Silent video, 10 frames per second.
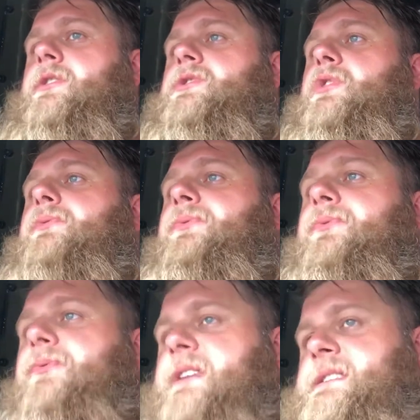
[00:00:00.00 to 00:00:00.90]
to
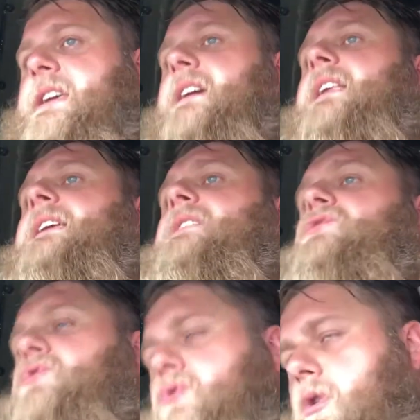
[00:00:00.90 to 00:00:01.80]
physically
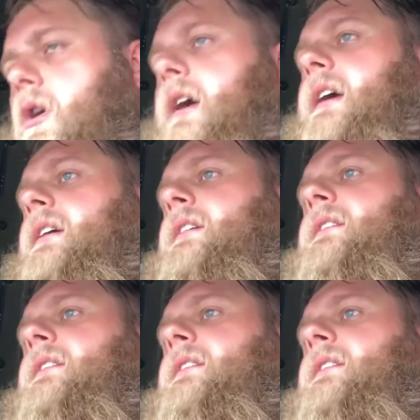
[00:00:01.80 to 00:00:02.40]
try.